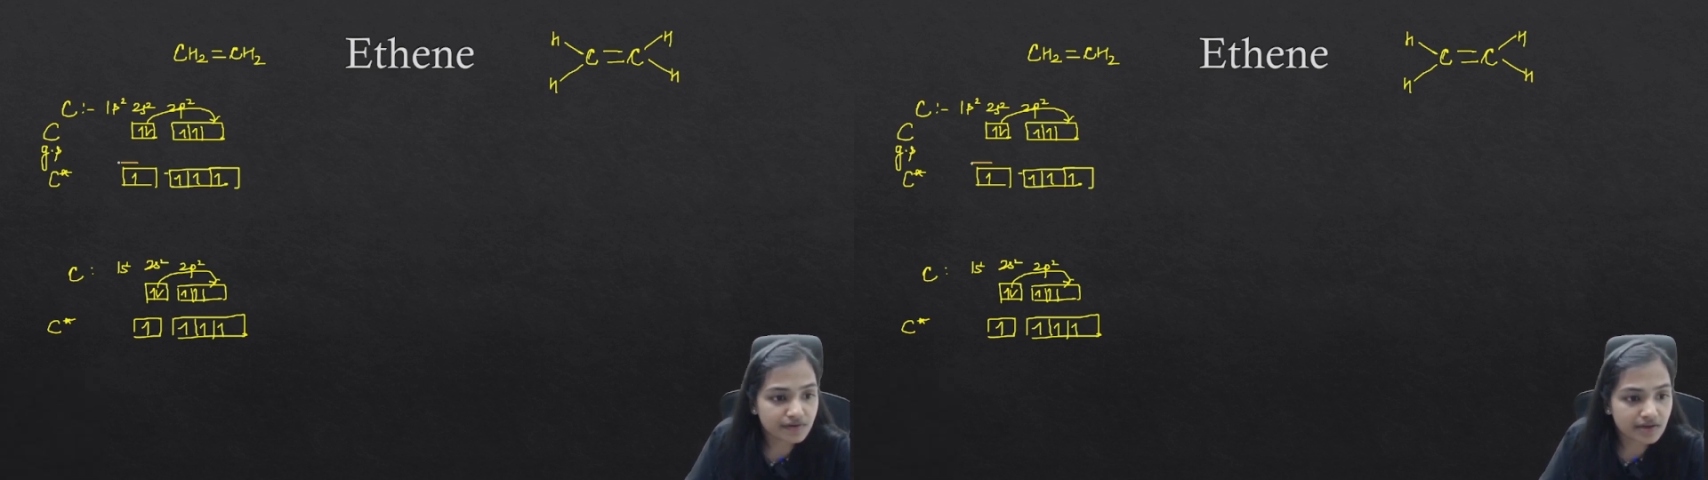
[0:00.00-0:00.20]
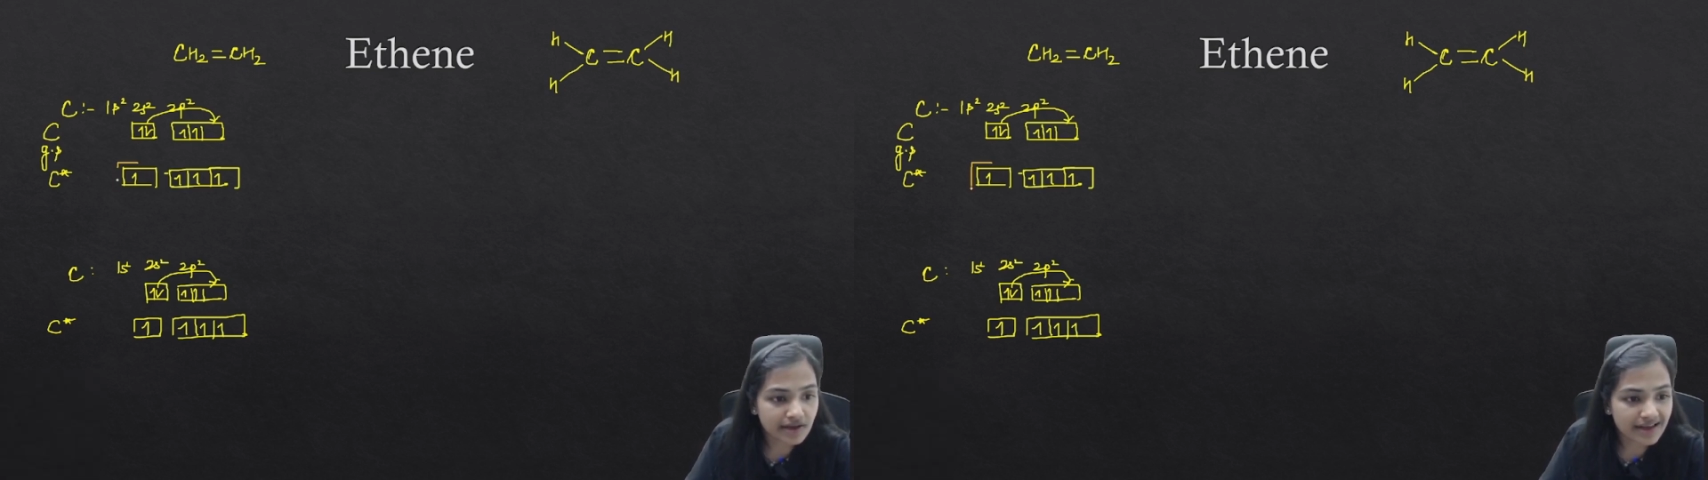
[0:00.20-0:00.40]

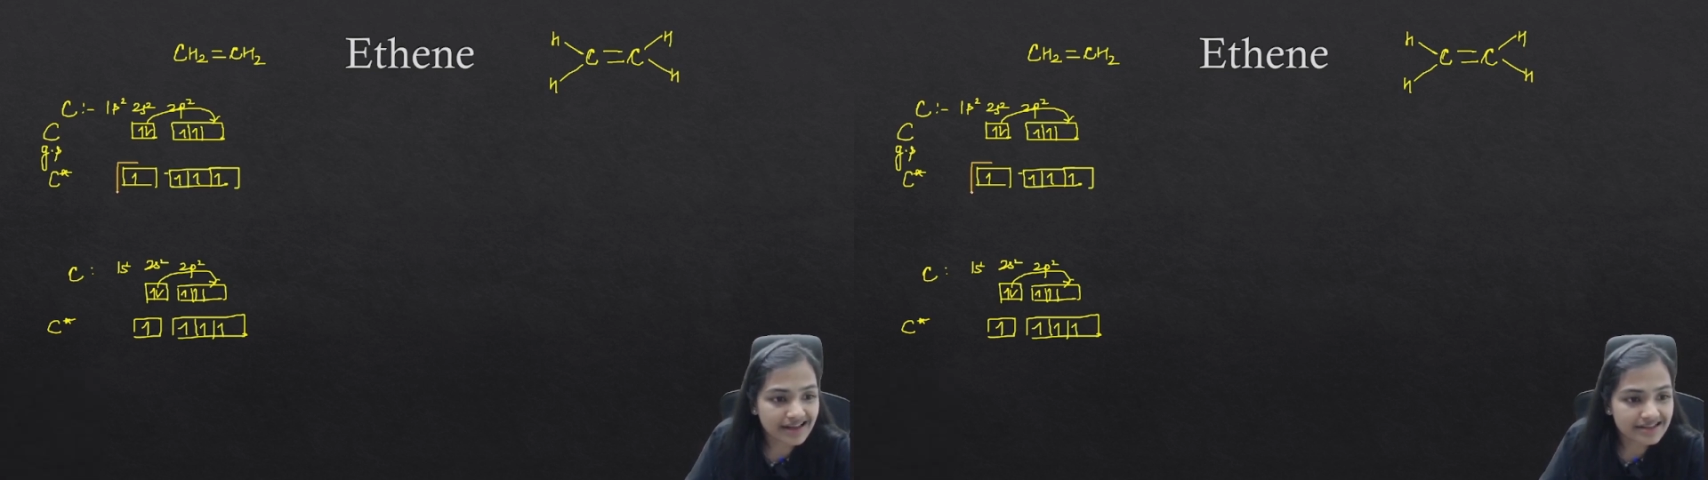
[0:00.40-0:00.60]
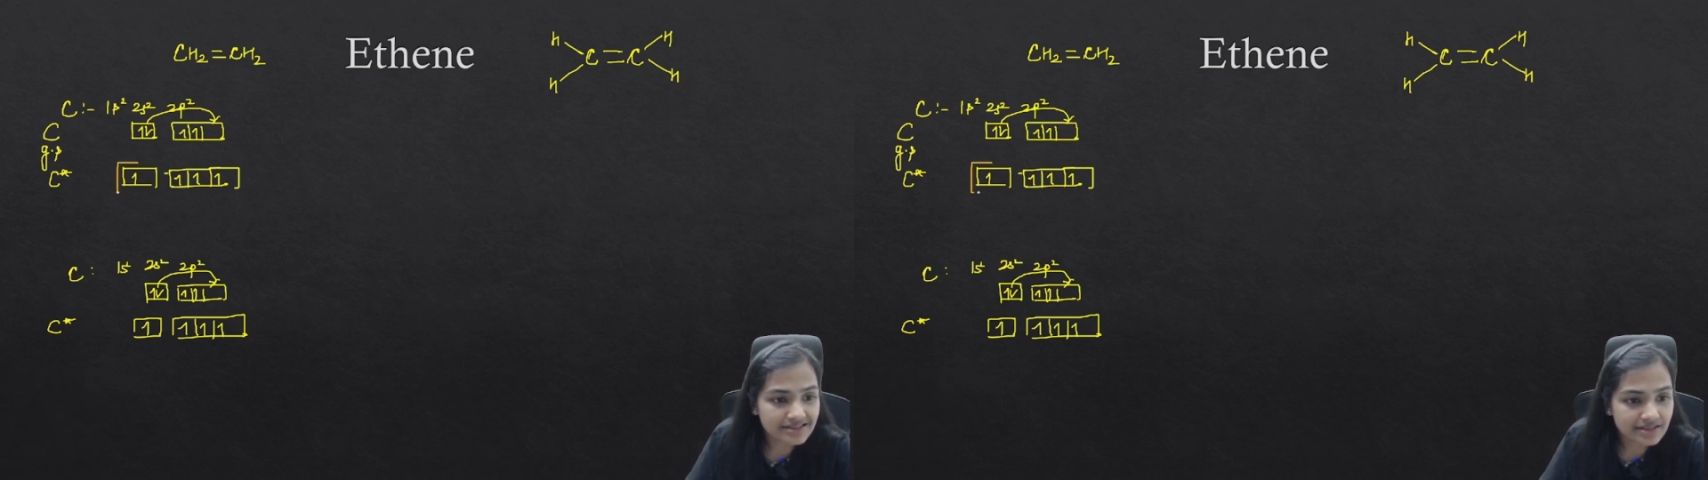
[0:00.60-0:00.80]

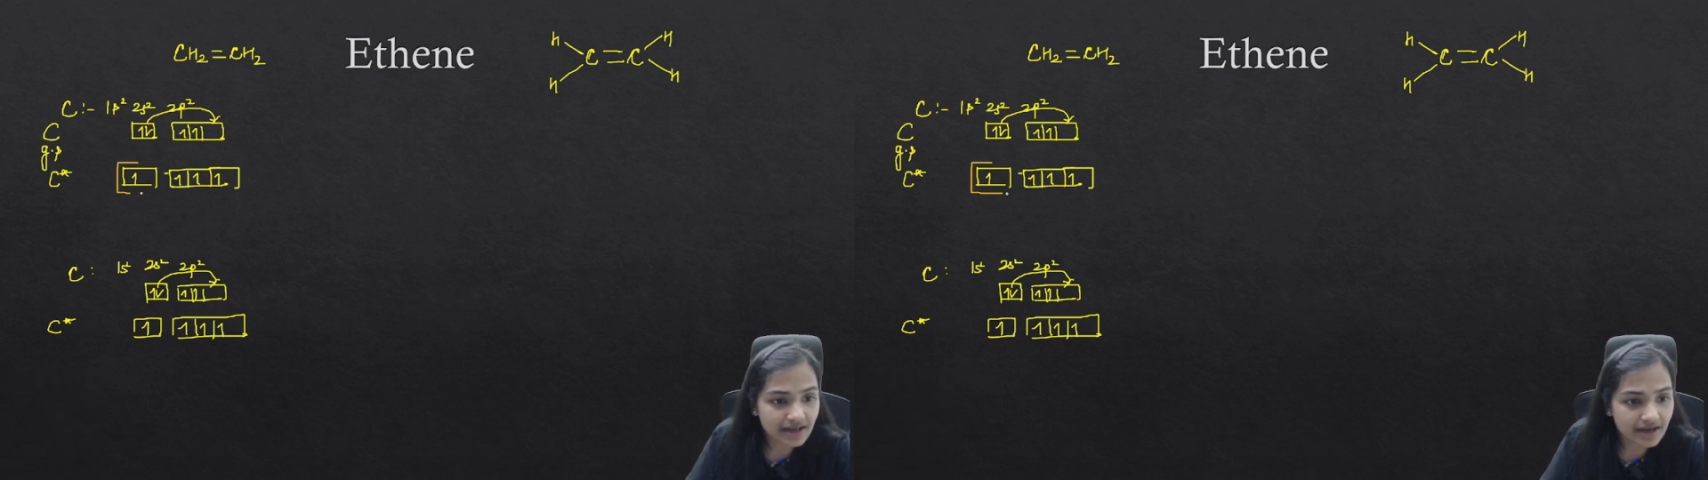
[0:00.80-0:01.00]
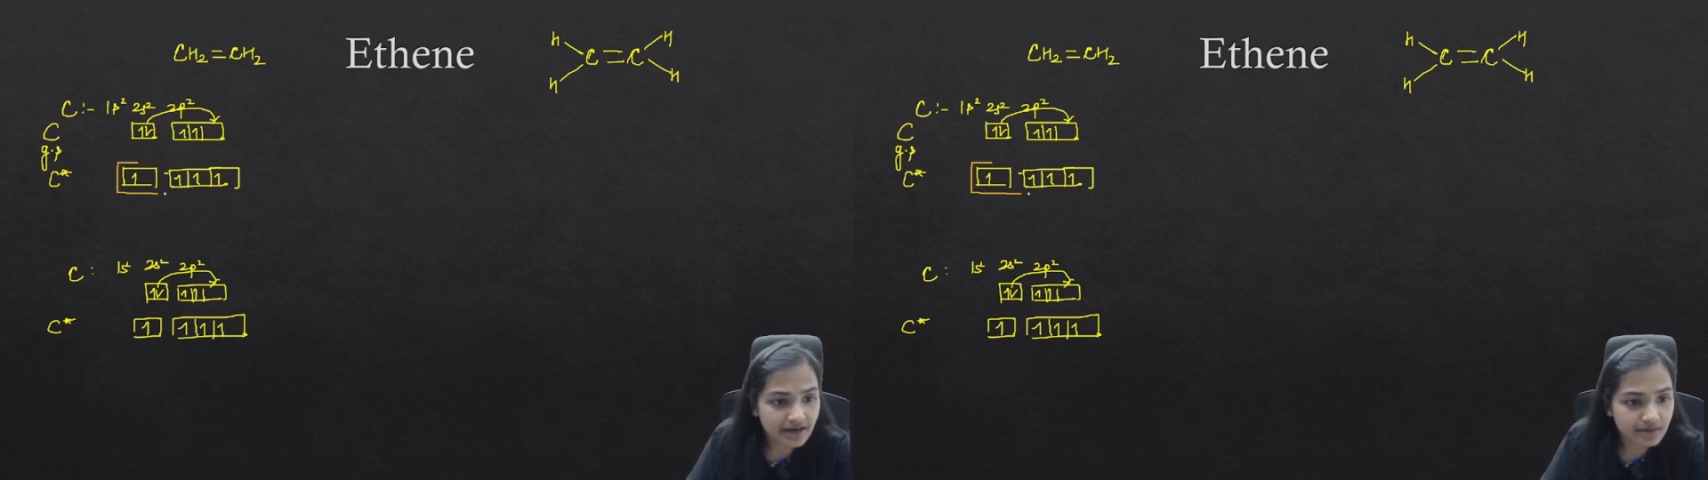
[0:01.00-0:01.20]
s
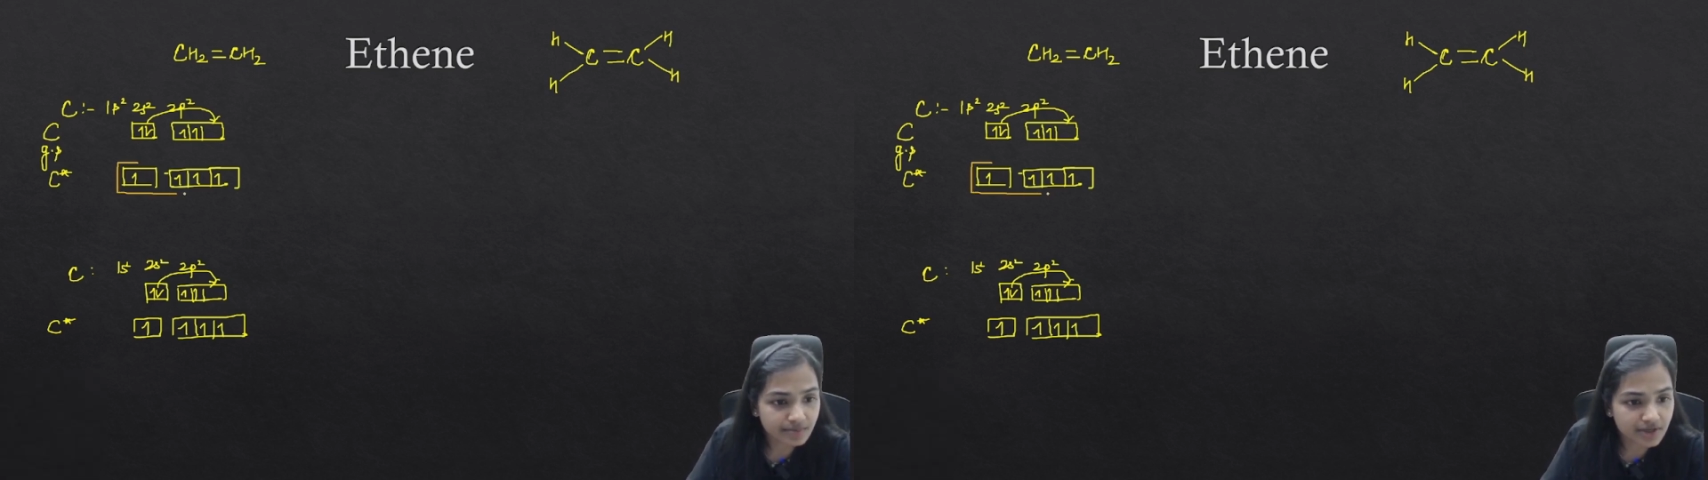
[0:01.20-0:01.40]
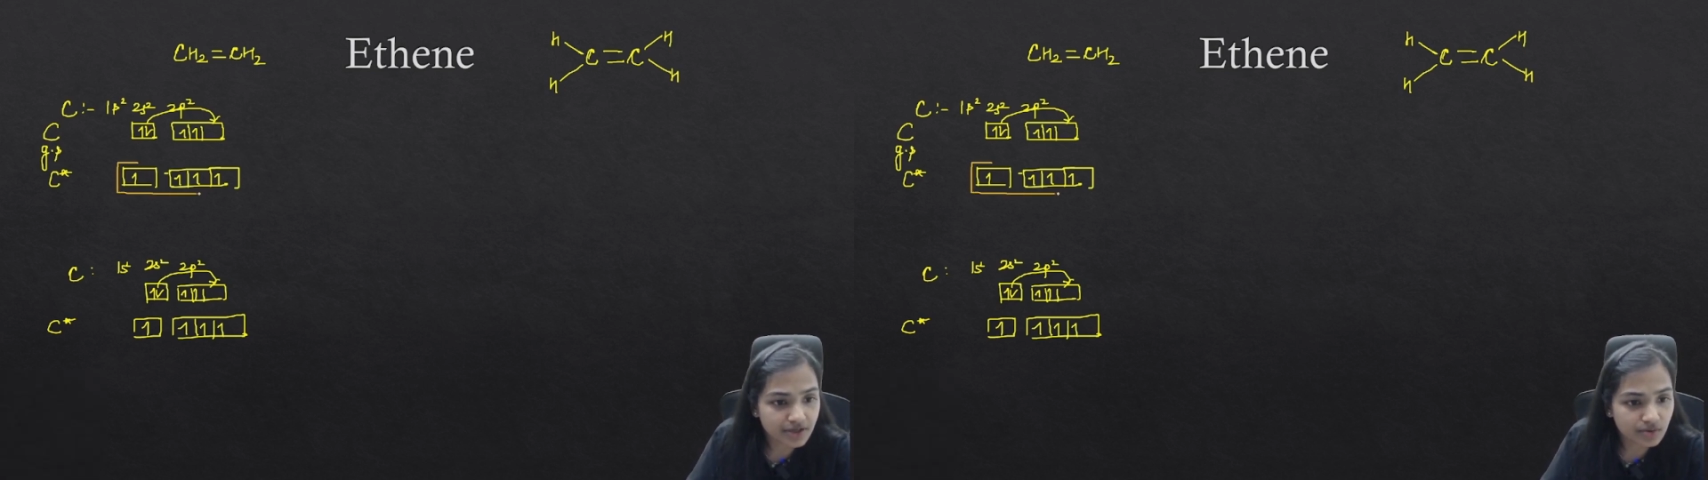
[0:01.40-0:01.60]
and
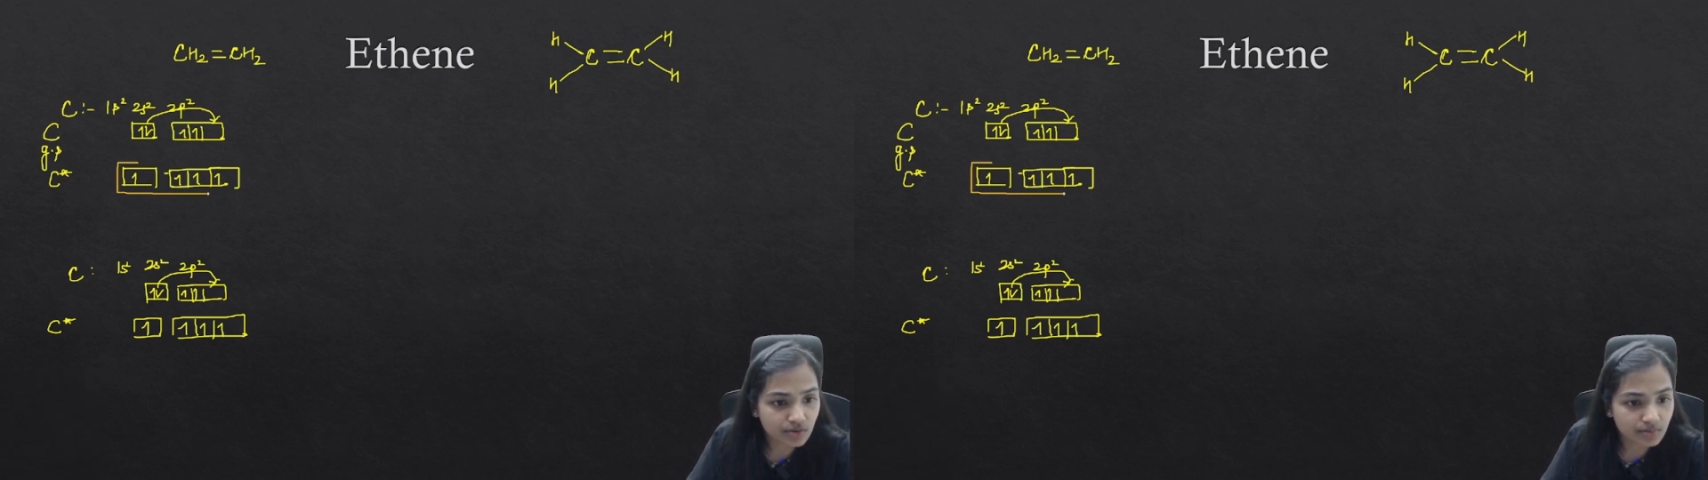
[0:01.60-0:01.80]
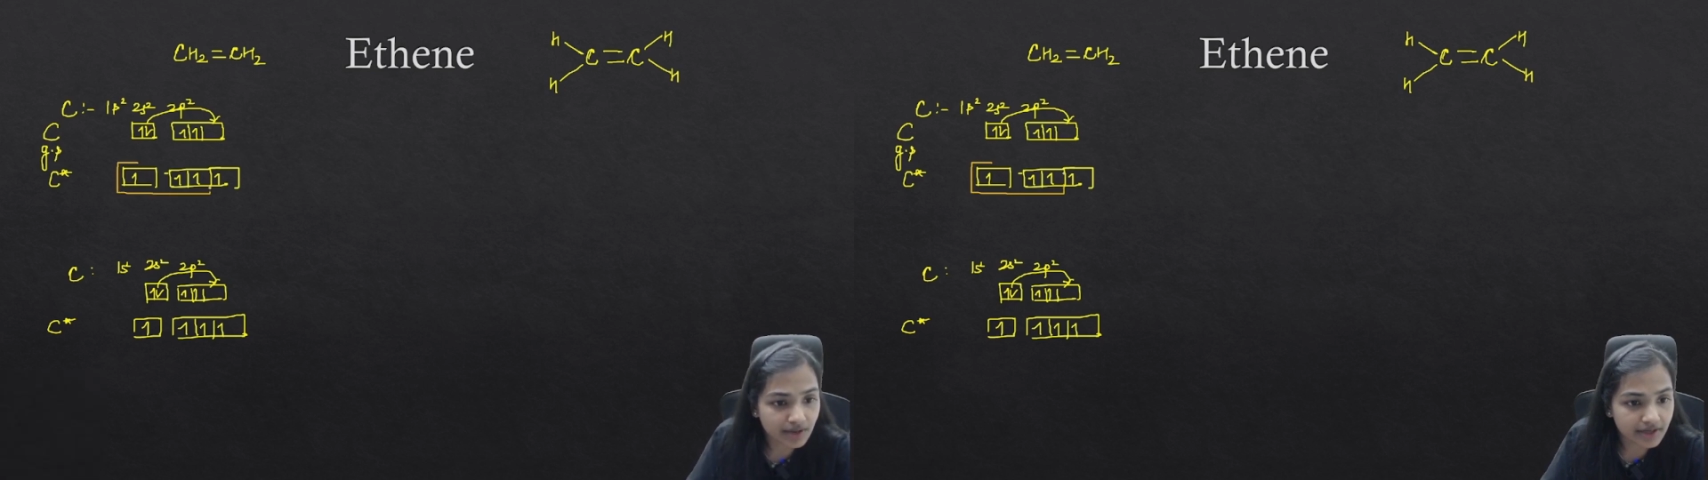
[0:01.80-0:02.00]
p2
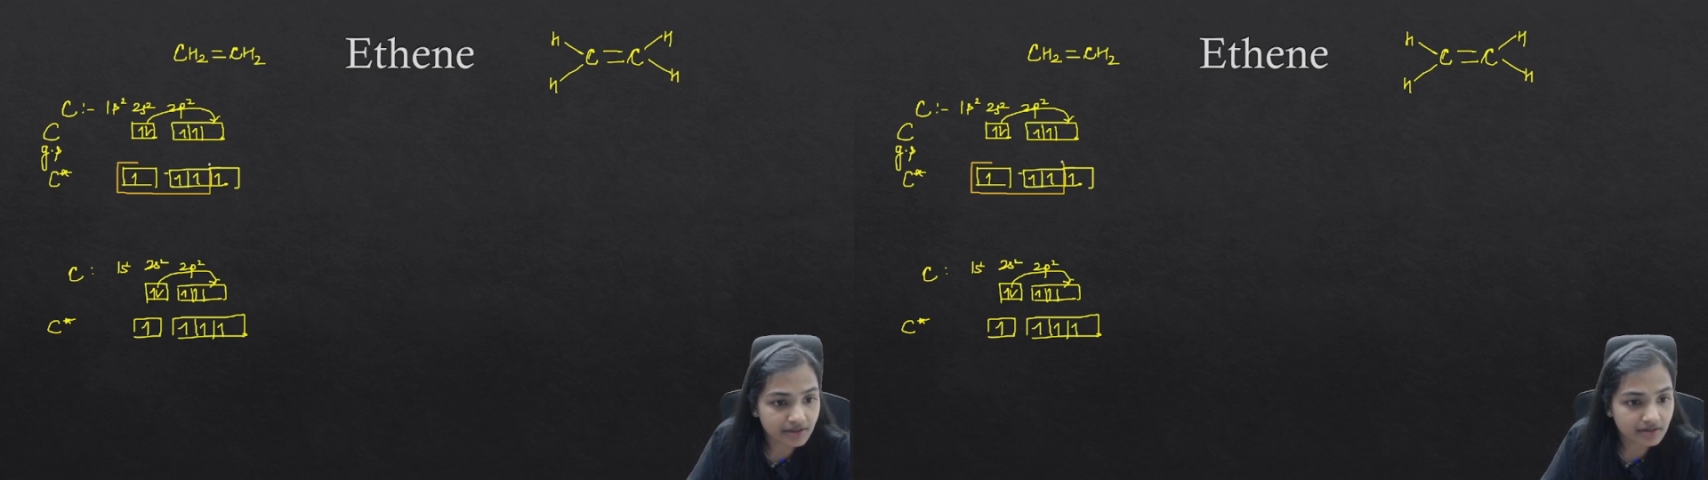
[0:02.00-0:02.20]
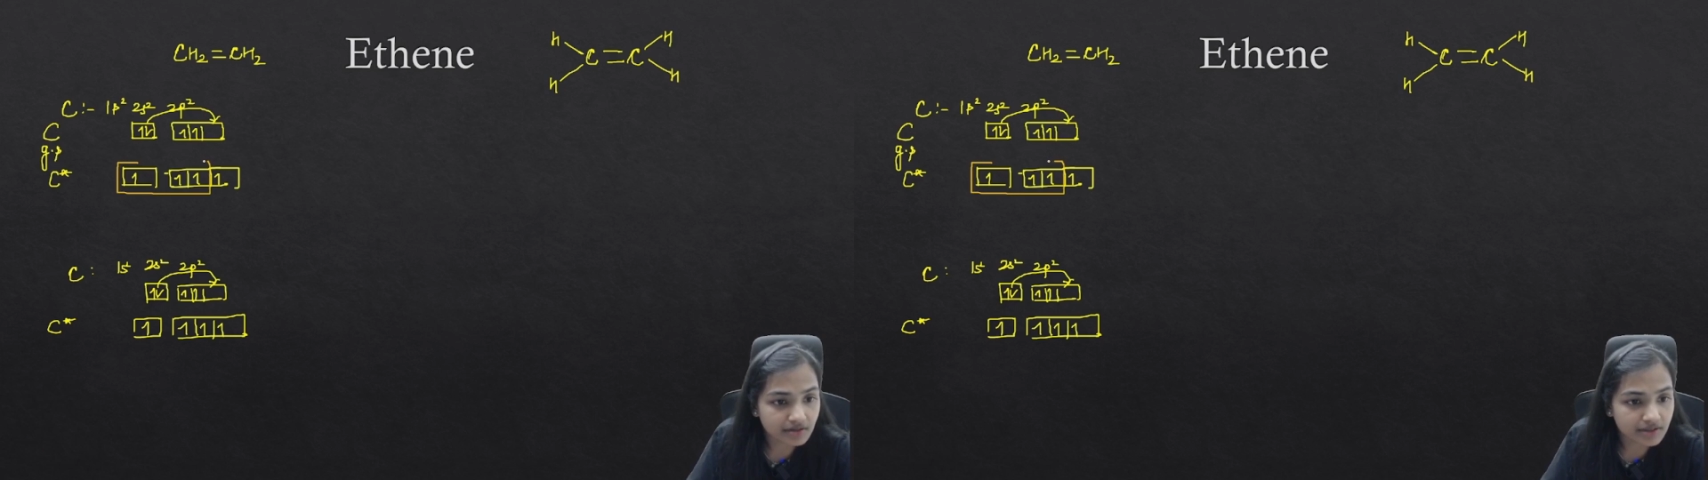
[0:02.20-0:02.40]

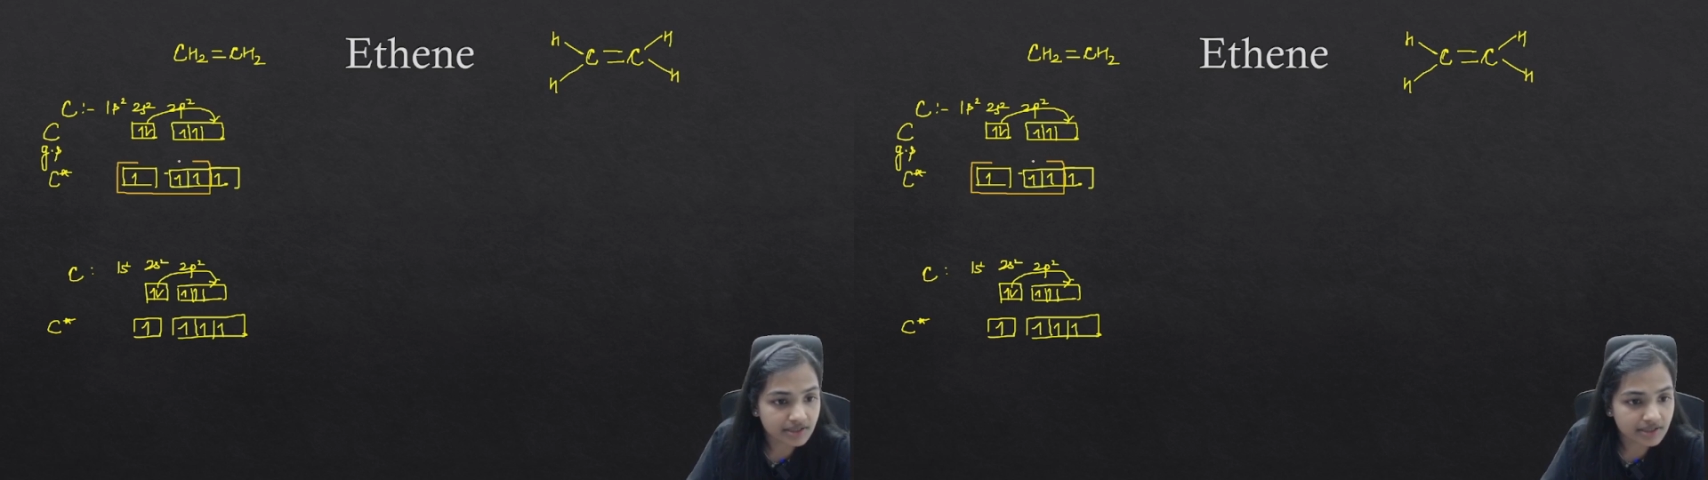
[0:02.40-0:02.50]
orbital.